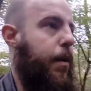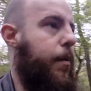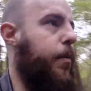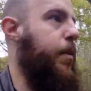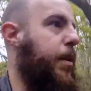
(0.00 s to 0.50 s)

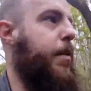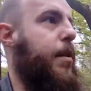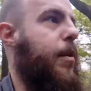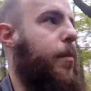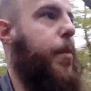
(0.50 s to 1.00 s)
And then
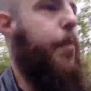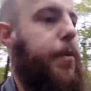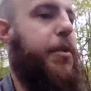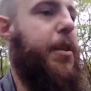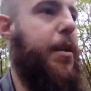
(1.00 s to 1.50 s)
there are people
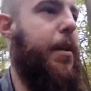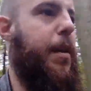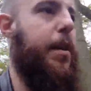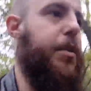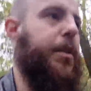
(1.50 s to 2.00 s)
who say,
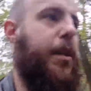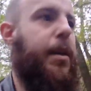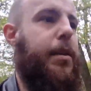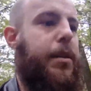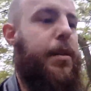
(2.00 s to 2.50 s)
yes, it
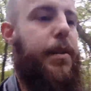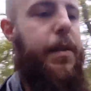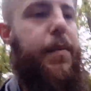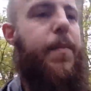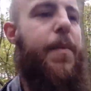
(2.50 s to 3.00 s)
has.
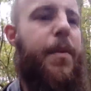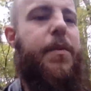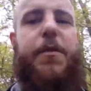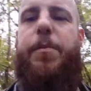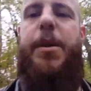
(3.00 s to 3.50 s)

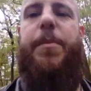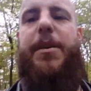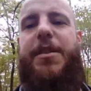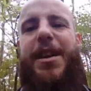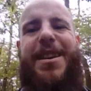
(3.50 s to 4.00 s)
Some people
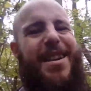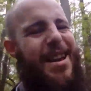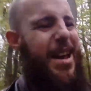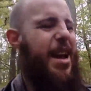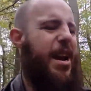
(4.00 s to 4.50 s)
who say,
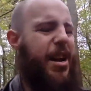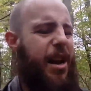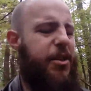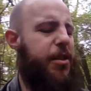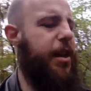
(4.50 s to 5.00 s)
it
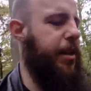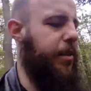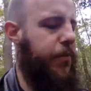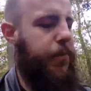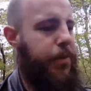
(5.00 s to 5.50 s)
has a
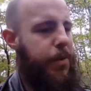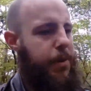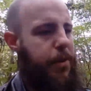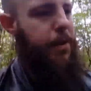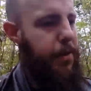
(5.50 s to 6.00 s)
negative
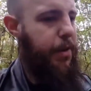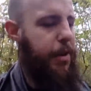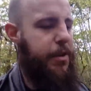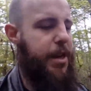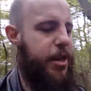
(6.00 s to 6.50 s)

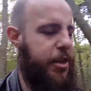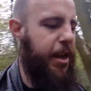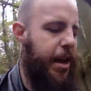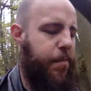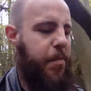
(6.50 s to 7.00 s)
intonation,
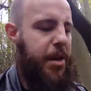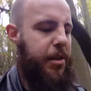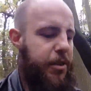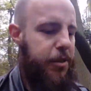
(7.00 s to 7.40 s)
it means